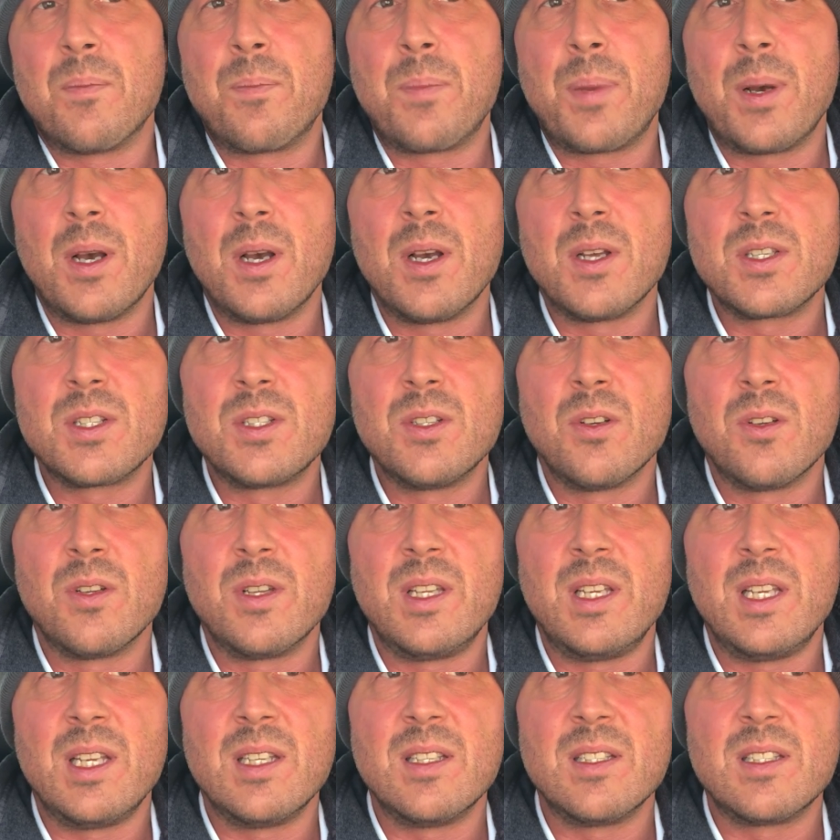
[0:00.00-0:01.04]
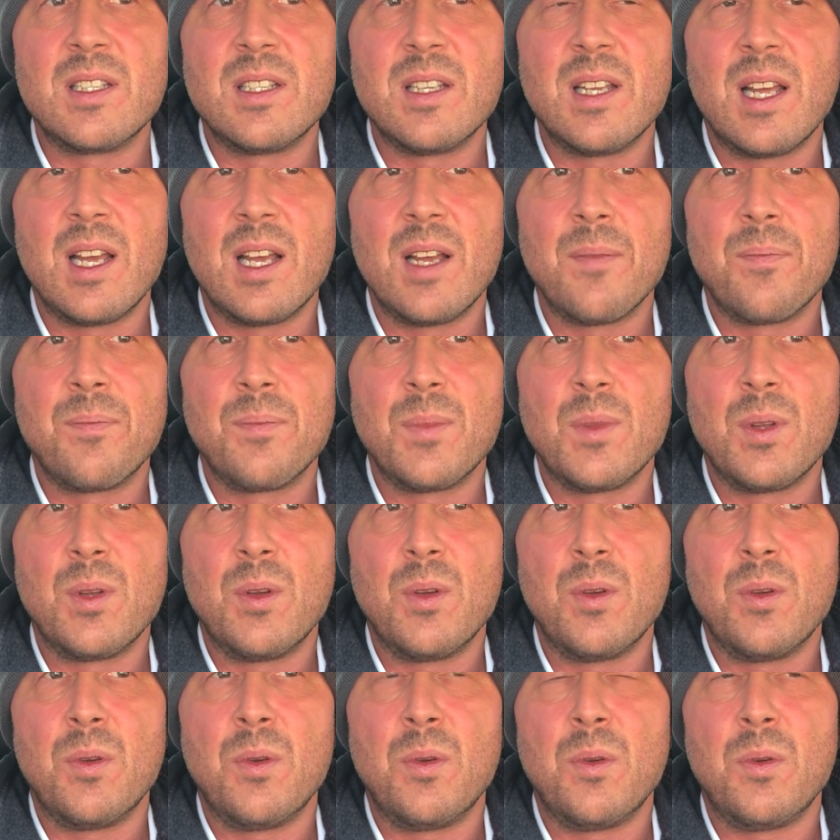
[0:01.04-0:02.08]
person on the internet
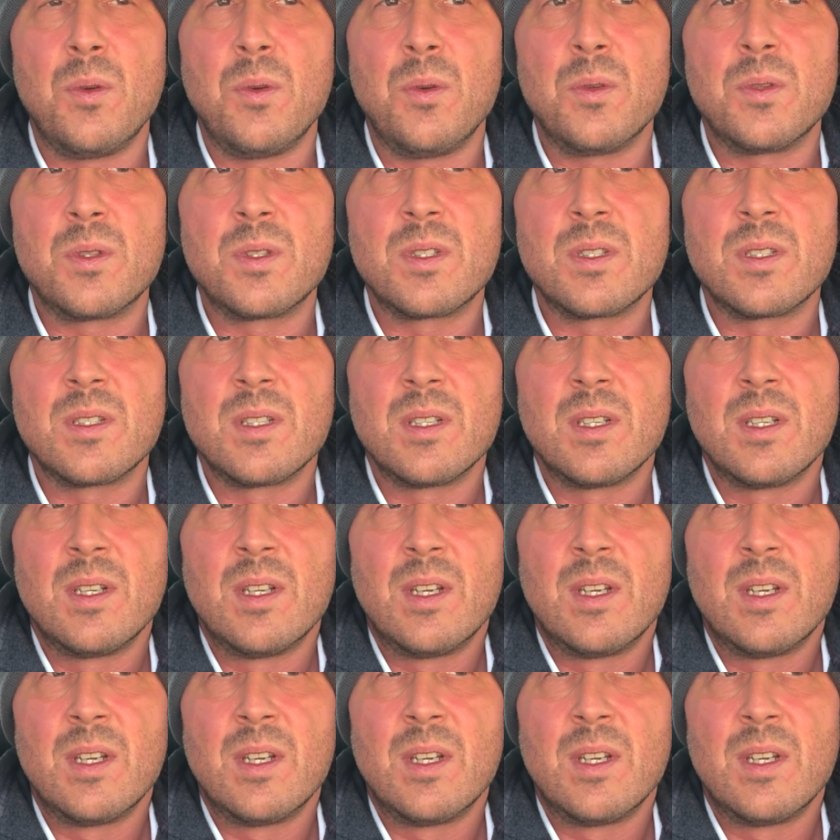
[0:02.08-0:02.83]
who's